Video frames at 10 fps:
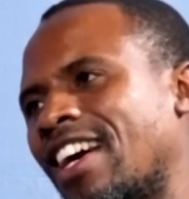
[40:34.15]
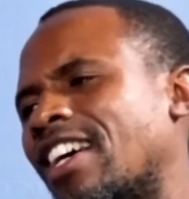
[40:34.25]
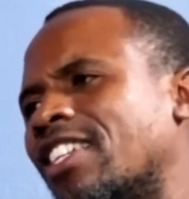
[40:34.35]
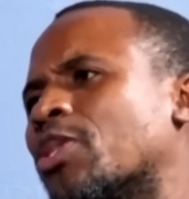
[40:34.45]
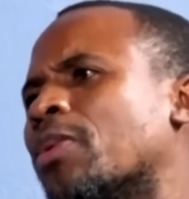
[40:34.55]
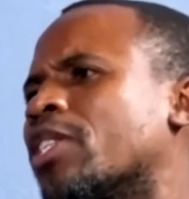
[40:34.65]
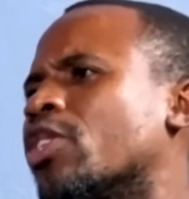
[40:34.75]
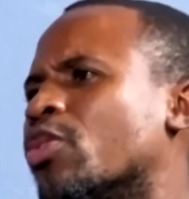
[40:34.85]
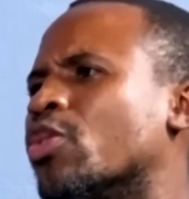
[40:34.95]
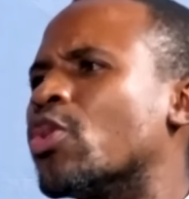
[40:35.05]
I just
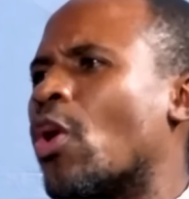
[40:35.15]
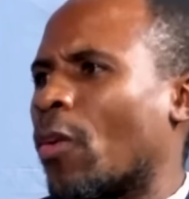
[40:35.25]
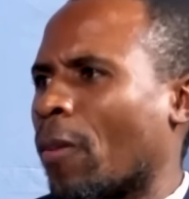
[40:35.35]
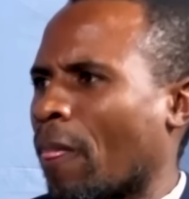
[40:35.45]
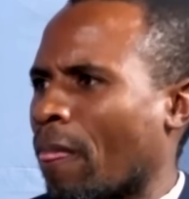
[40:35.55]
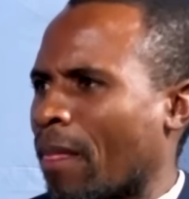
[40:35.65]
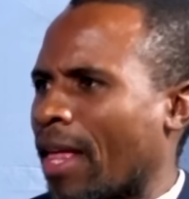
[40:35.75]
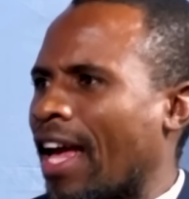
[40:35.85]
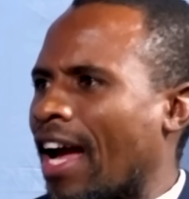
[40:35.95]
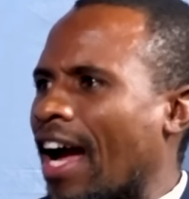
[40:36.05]
wanted to know,
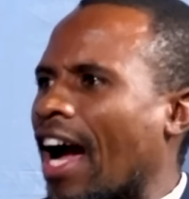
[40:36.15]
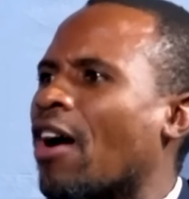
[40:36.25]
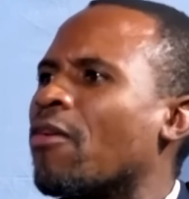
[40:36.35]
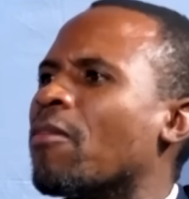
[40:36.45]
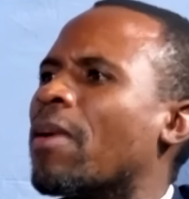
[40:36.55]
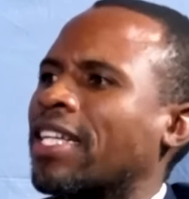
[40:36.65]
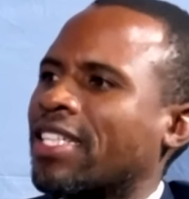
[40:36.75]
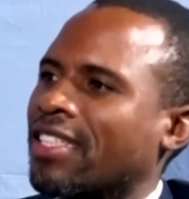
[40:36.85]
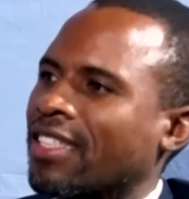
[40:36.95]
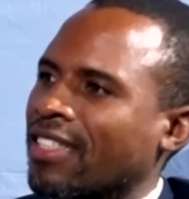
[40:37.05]
how
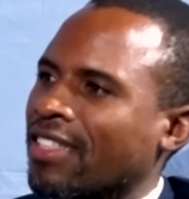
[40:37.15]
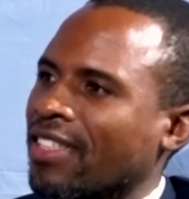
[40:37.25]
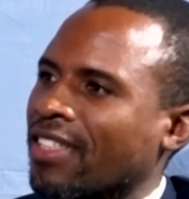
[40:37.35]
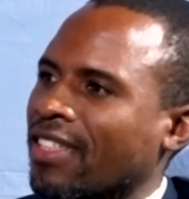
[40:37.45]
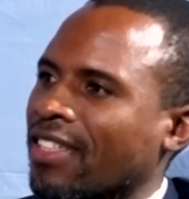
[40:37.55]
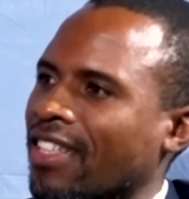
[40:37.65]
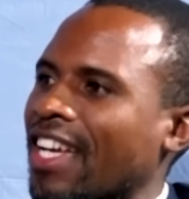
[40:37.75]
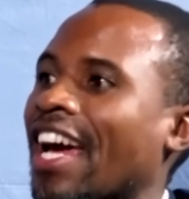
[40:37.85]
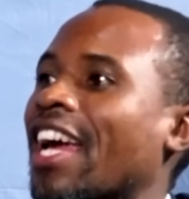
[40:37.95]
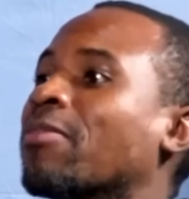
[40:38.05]
much
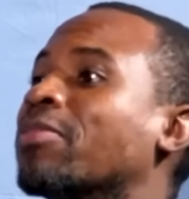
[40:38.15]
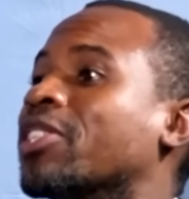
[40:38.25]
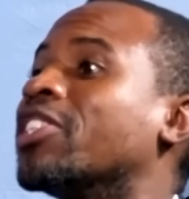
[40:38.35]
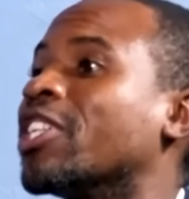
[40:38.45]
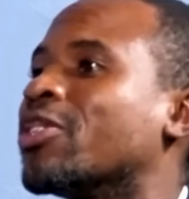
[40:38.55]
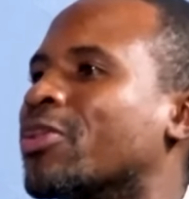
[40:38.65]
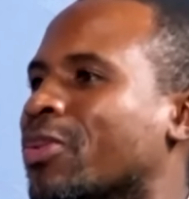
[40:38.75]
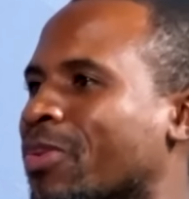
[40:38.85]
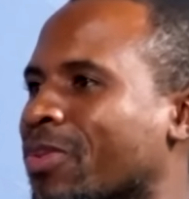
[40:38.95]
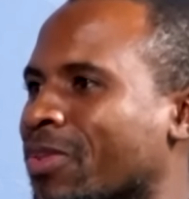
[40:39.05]
can I appreciate
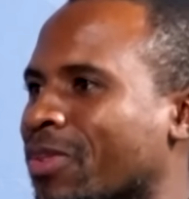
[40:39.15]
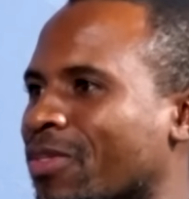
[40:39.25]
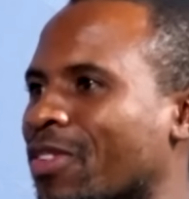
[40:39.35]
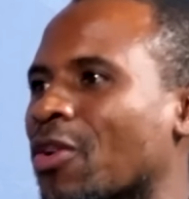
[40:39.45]
you for